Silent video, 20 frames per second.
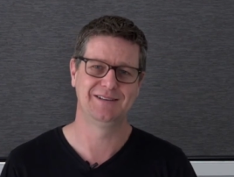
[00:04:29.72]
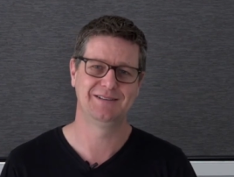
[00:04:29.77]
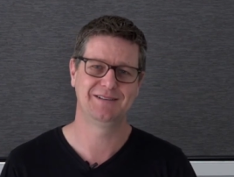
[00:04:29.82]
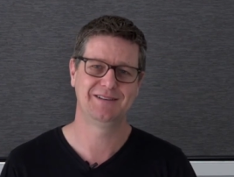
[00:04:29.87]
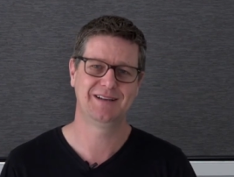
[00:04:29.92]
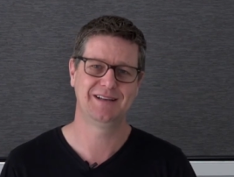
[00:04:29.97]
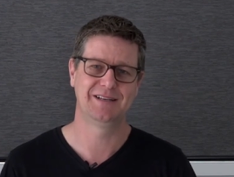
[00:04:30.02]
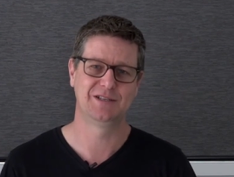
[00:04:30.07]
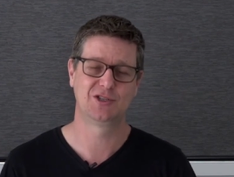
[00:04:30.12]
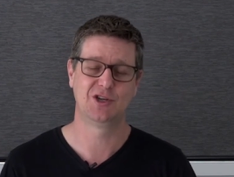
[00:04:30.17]

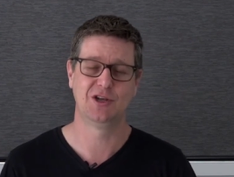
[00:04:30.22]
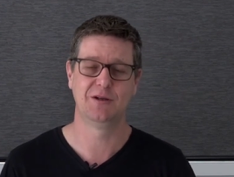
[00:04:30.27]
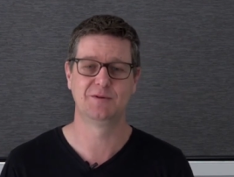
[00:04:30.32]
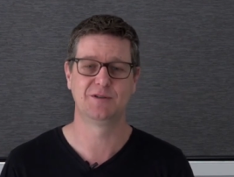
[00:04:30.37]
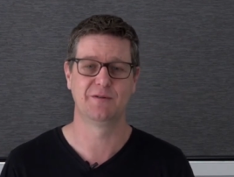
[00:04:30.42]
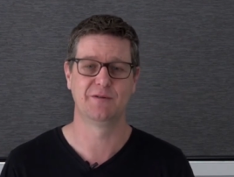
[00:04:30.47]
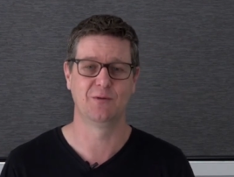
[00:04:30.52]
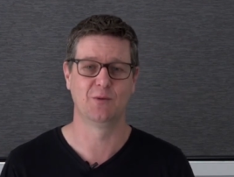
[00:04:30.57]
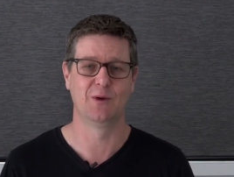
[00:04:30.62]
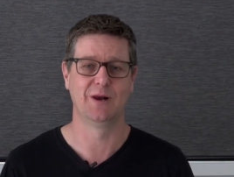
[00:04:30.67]
in
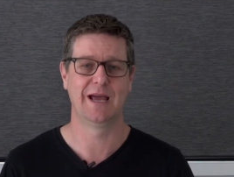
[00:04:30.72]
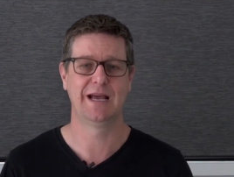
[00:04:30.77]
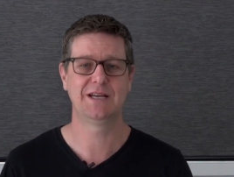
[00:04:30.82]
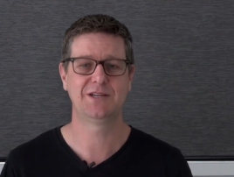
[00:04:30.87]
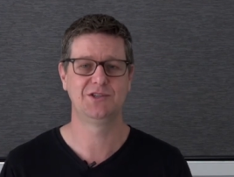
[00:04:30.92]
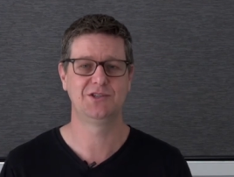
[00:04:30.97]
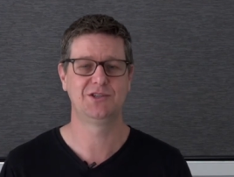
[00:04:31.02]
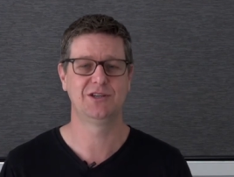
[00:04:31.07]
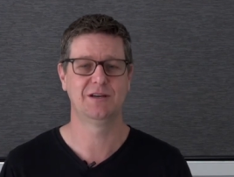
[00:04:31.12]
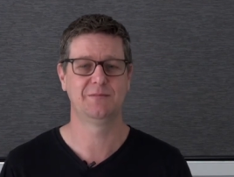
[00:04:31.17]
terms of a
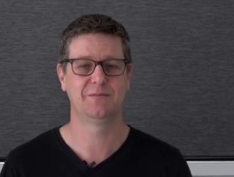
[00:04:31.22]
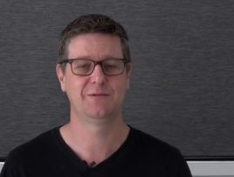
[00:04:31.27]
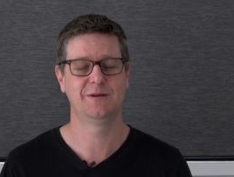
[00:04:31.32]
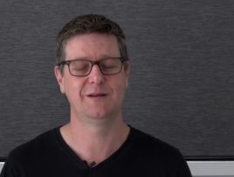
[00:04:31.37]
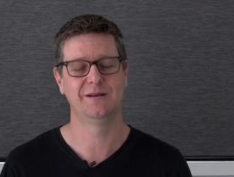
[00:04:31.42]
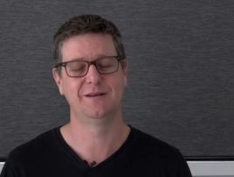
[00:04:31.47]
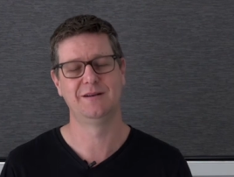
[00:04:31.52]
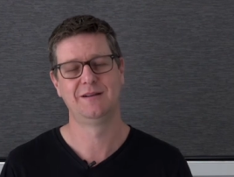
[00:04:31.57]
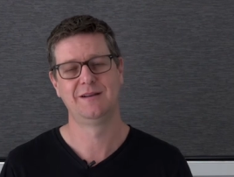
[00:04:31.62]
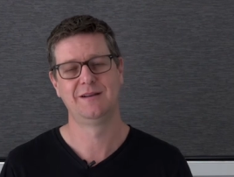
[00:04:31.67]
relationship.
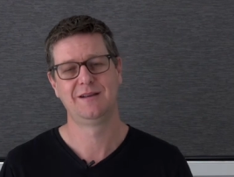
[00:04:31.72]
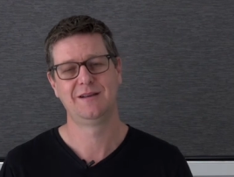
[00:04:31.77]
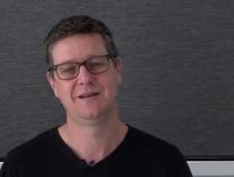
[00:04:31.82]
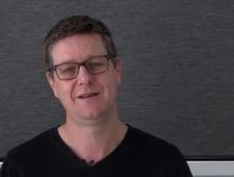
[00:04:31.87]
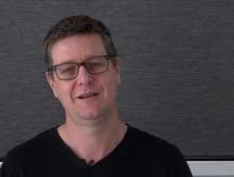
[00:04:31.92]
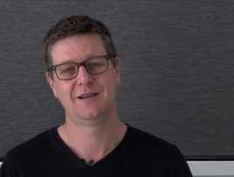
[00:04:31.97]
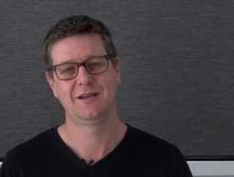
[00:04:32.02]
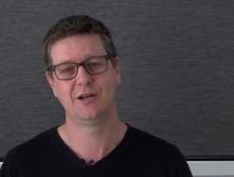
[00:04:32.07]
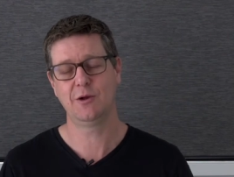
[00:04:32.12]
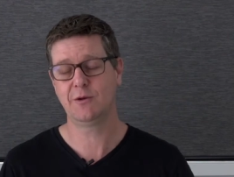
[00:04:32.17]
And,
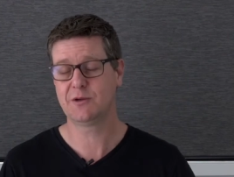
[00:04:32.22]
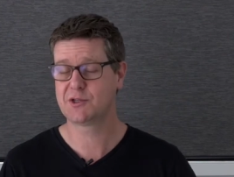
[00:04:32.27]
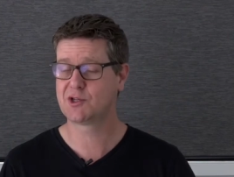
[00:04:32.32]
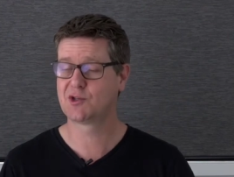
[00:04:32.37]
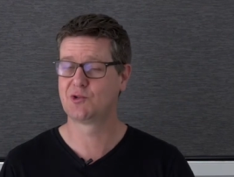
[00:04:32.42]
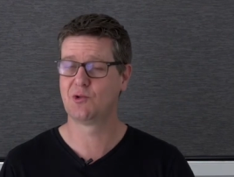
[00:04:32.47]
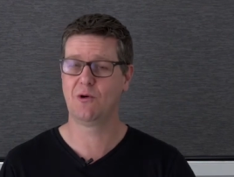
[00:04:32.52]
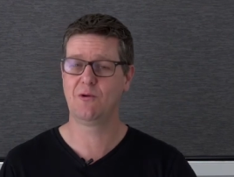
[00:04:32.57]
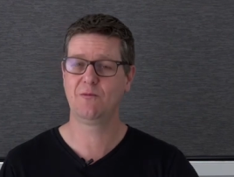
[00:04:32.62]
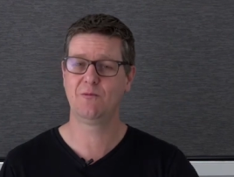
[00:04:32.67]
you know, a
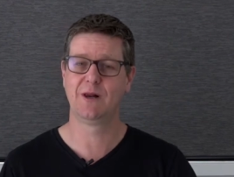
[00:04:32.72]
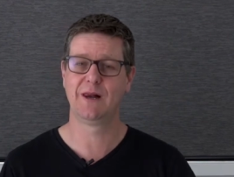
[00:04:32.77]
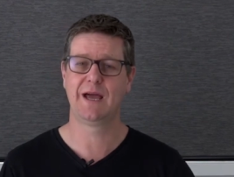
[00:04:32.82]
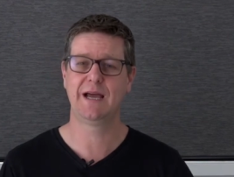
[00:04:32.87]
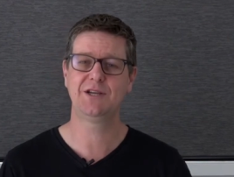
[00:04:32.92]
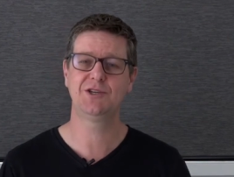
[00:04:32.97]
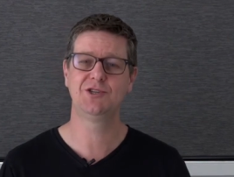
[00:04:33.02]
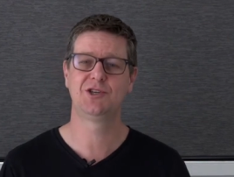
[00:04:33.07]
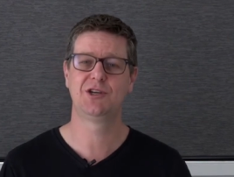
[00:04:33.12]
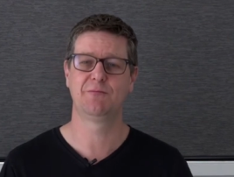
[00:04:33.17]
strong
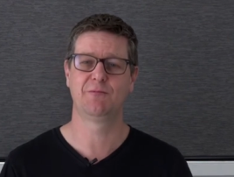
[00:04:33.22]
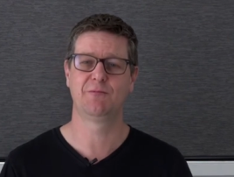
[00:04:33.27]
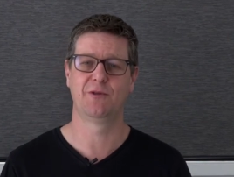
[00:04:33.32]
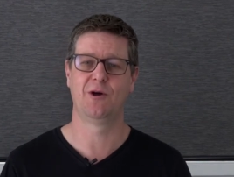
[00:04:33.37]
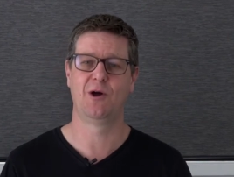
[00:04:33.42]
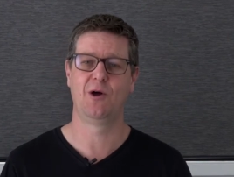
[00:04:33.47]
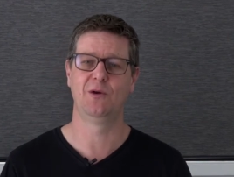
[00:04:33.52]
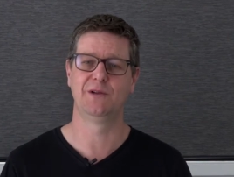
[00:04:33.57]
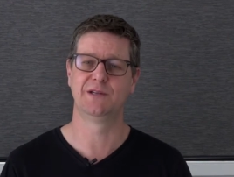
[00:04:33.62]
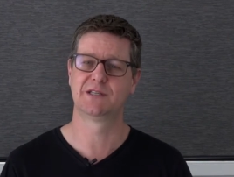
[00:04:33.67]
relationship with
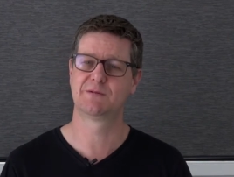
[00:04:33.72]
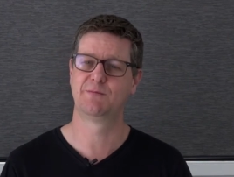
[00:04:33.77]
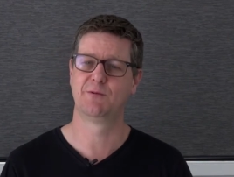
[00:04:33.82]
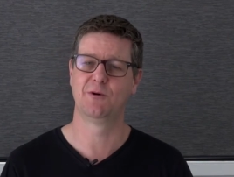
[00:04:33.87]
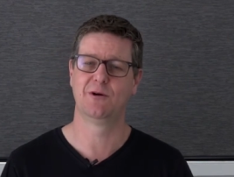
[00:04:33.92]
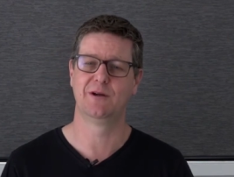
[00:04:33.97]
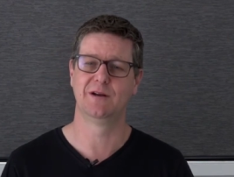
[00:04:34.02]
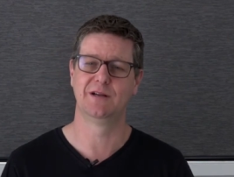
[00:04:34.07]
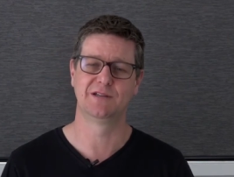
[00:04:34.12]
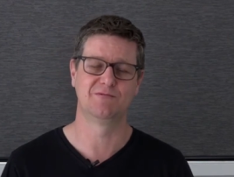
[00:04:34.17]
the Holy
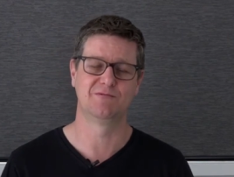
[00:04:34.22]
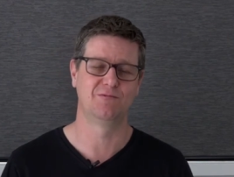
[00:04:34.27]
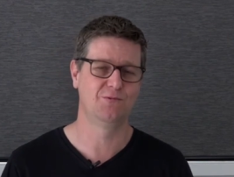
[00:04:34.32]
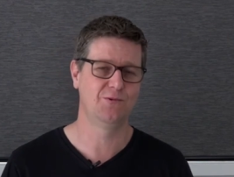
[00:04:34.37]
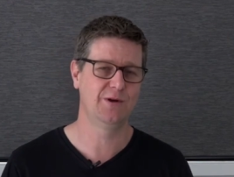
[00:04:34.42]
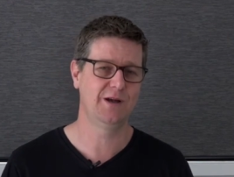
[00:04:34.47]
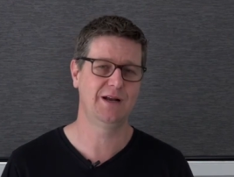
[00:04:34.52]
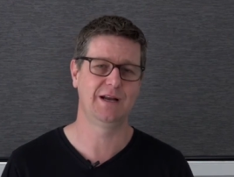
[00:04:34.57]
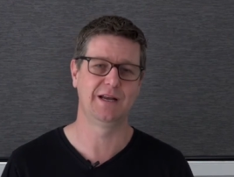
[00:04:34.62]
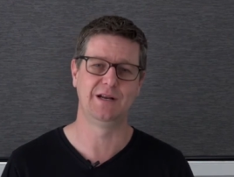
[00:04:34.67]
Spirit is
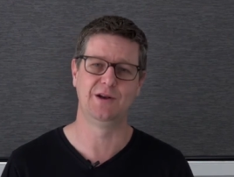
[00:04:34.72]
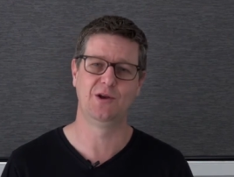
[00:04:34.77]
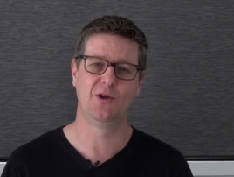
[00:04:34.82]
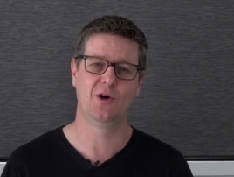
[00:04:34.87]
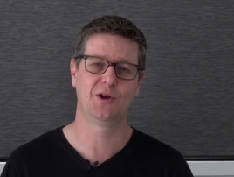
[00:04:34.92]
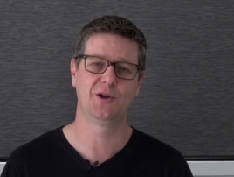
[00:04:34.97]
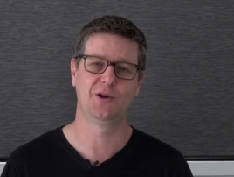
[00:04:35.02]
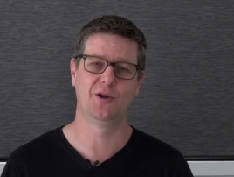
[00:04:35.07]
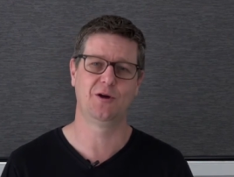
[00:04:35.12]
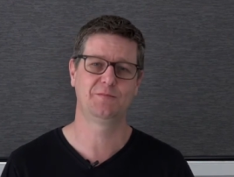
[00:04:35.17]
really
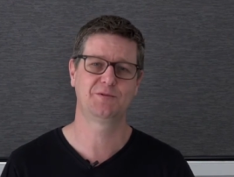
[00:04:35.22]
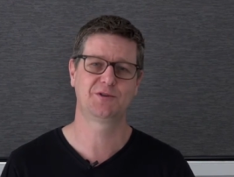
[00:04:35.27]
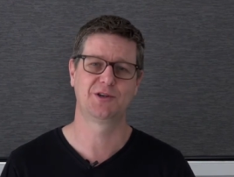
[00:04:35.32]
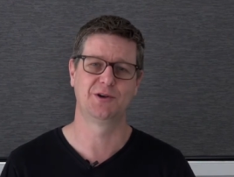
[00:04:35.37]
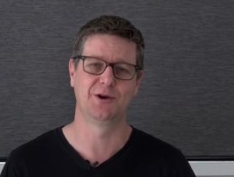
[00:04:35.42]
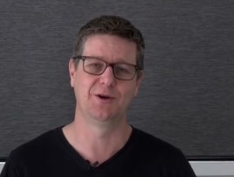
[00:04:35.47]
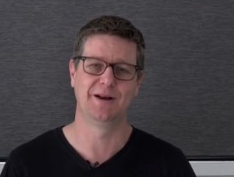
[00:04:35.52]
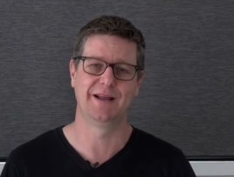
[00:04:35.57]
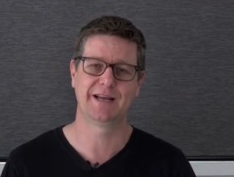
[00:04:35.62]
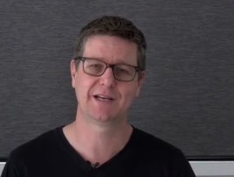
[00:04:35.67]
not an
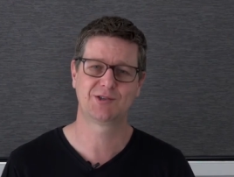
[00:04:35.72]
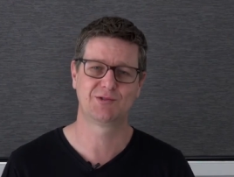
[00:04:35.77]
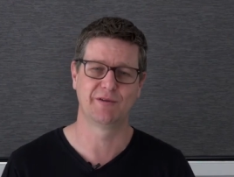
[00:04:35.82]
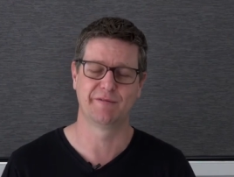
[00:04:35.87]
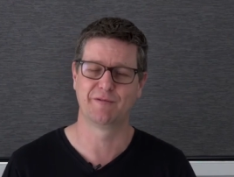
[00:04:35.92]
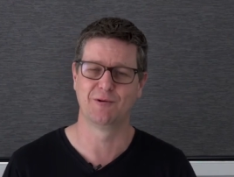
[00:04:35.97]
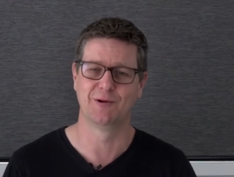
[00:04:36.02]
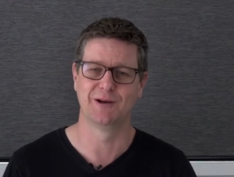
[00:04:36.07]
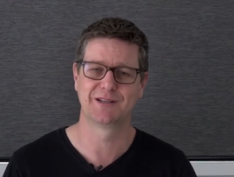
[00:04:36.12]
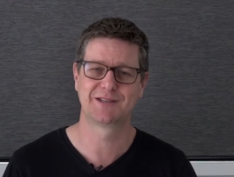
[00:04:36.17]
optional extra
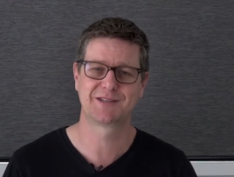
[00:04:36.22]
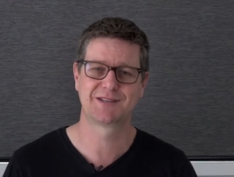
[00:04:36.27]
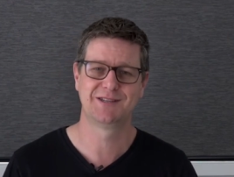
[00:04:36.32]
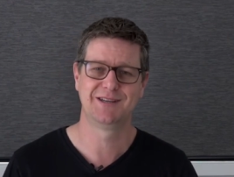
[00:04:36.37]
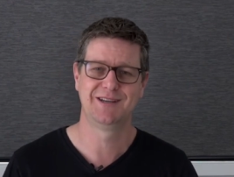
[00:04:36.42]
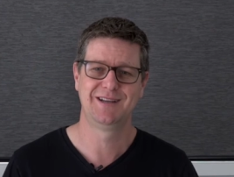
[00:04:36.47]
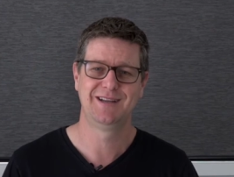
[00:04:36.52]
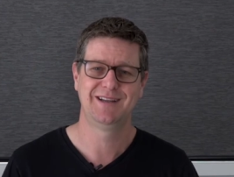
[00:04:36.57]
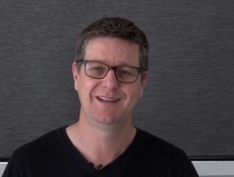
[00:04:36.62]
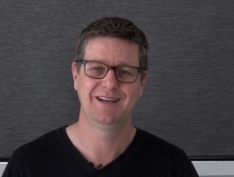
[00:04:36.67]
for us
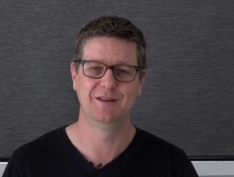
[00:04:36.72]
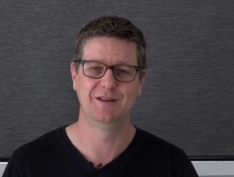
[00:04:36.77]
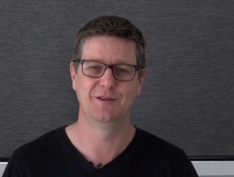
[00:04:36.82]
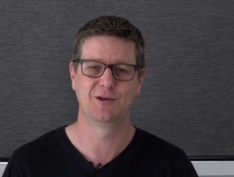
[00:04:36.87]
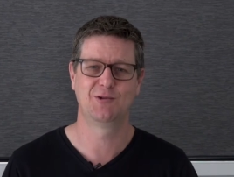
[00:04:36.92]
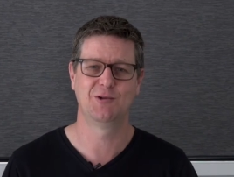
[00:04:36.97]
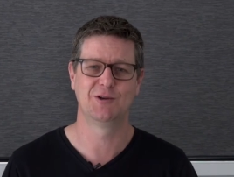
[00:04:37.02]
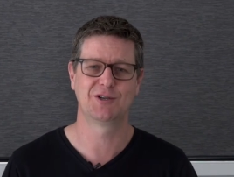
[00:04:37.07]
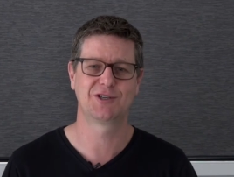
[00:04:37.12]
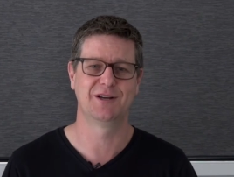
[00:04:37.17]
in the
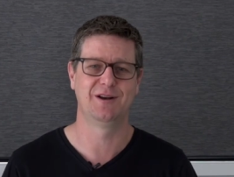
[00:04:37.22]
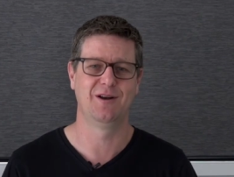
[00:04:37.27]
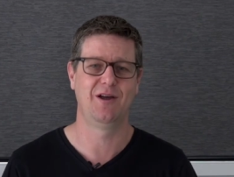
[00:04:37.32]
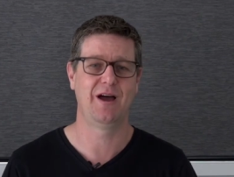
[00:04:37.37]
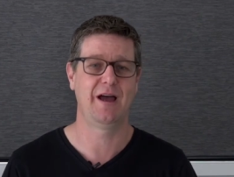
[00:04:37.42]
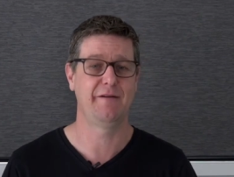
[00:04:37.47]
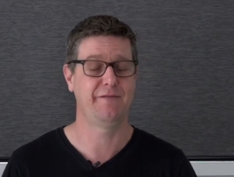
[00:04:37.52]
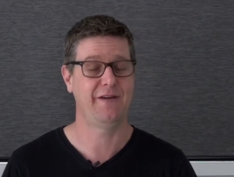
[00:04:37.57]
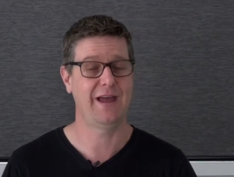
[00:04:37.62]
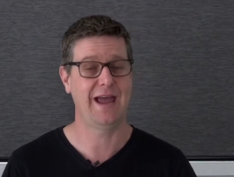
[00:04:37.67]
Christian life.